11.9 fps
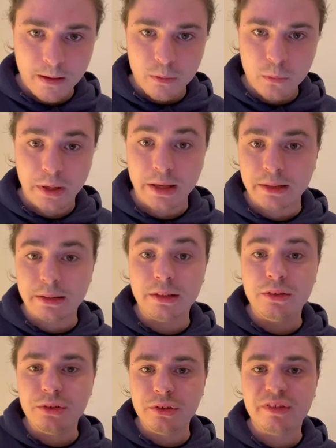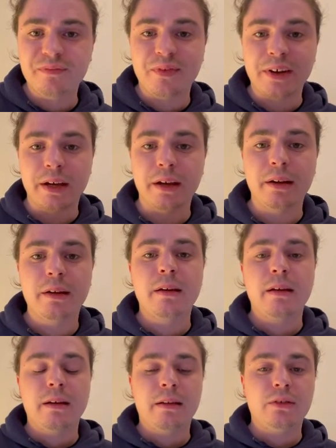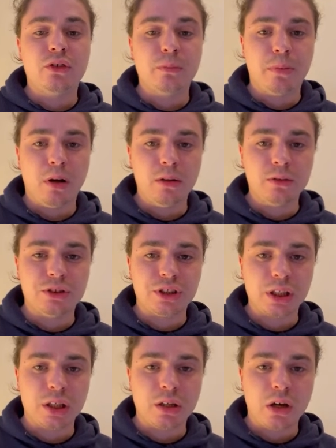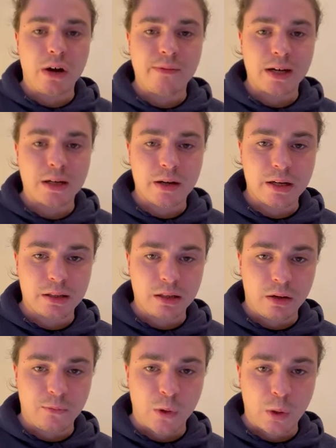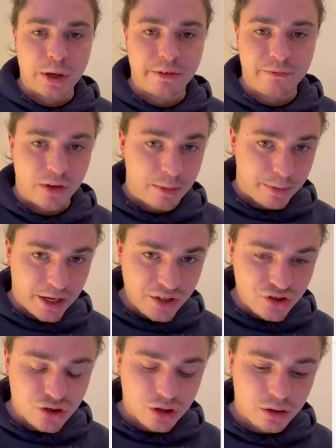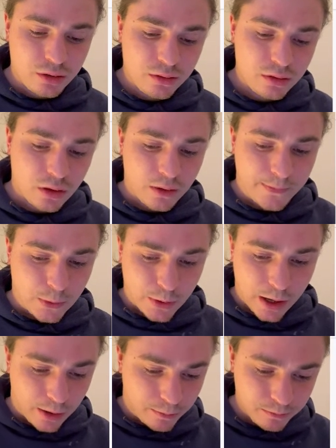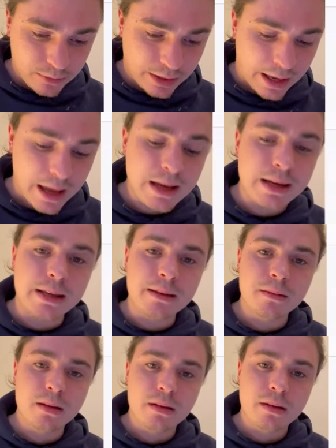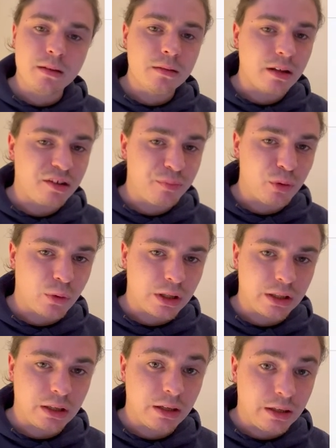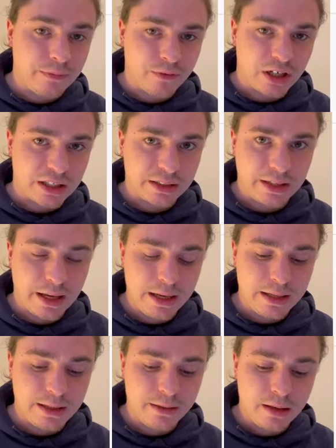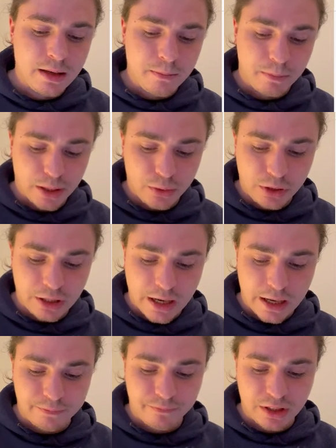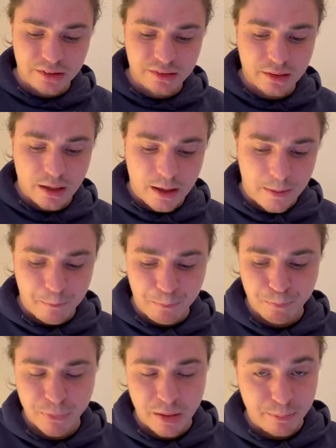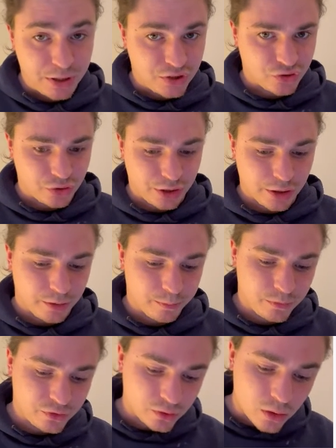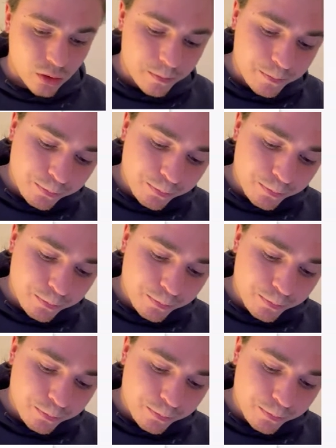deduce the topology of our vibration of our Cayley, SP1 invariant Cayley, by looking at this picture here. So